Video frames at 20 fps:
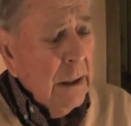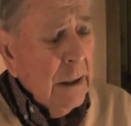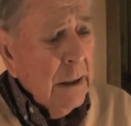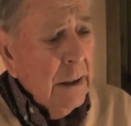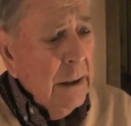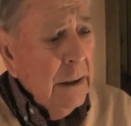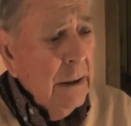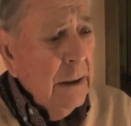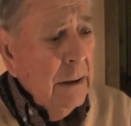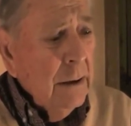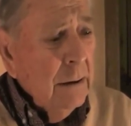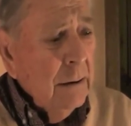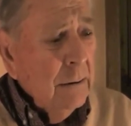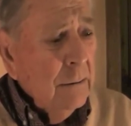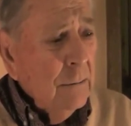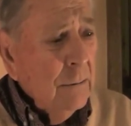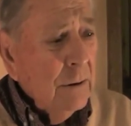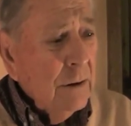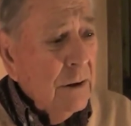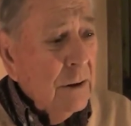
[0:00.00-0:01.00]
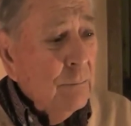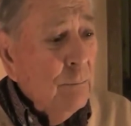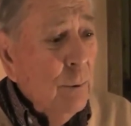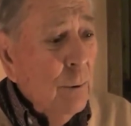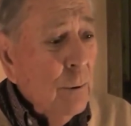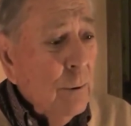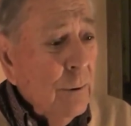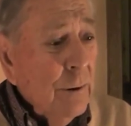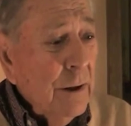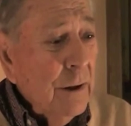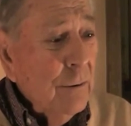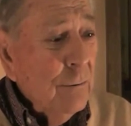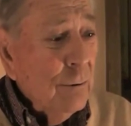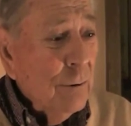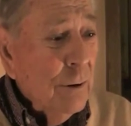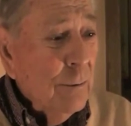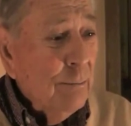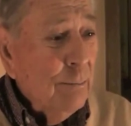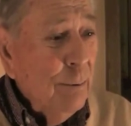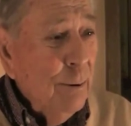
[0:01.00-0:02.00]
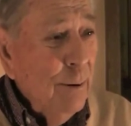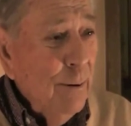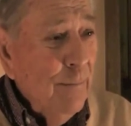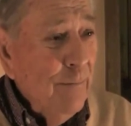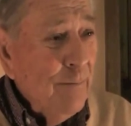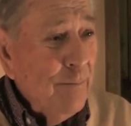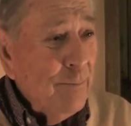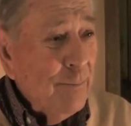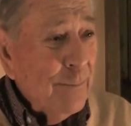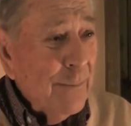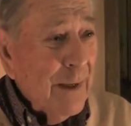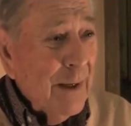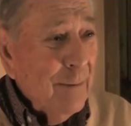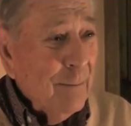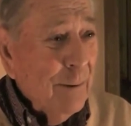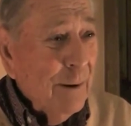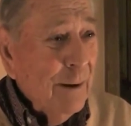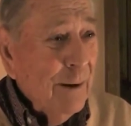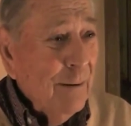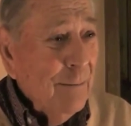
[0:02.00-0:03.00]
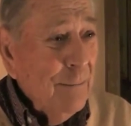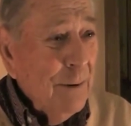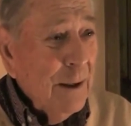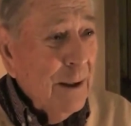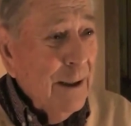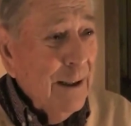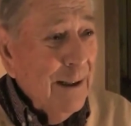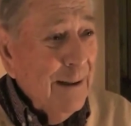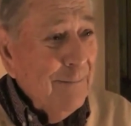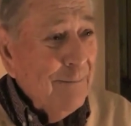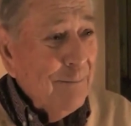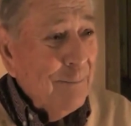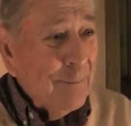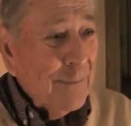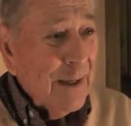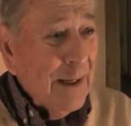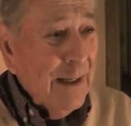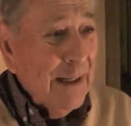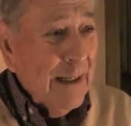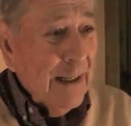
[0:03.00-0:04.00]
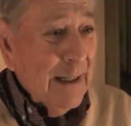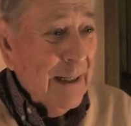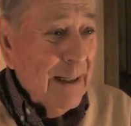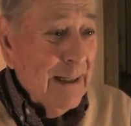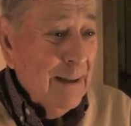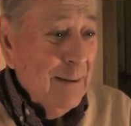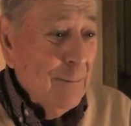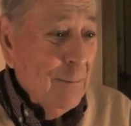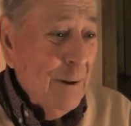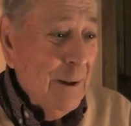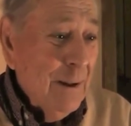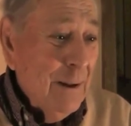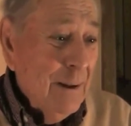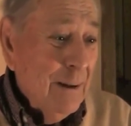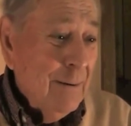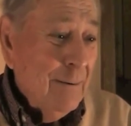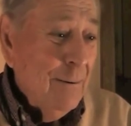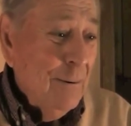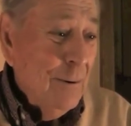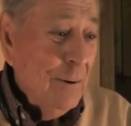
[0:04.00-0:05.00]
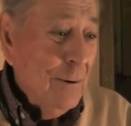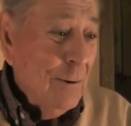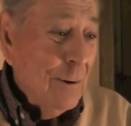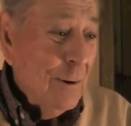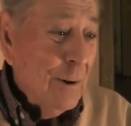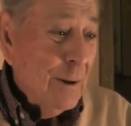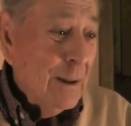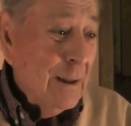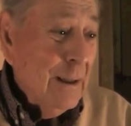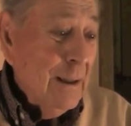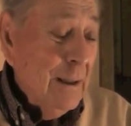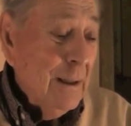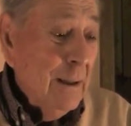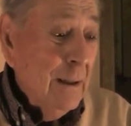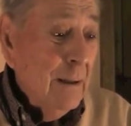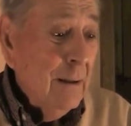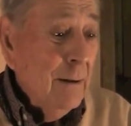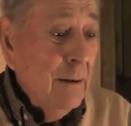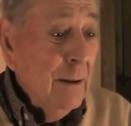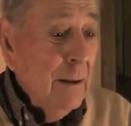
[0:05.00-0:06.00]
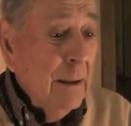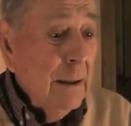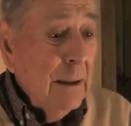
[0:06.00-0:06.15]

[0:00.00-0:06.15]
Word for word: and it was a boring trip, believe me. And we hit New York, and then